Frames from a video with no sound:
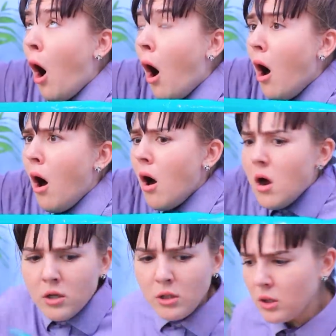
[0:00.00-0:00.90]
all
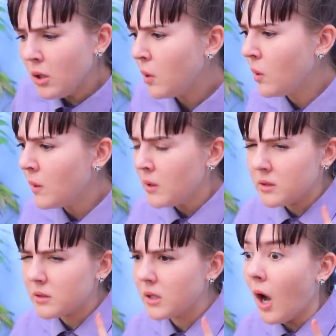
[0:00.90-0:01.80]
wet.
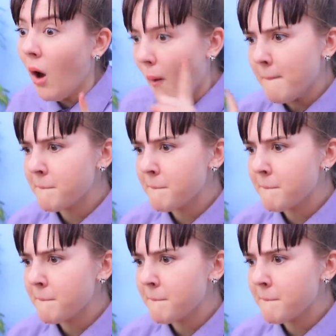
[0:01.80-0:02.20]
I'll try out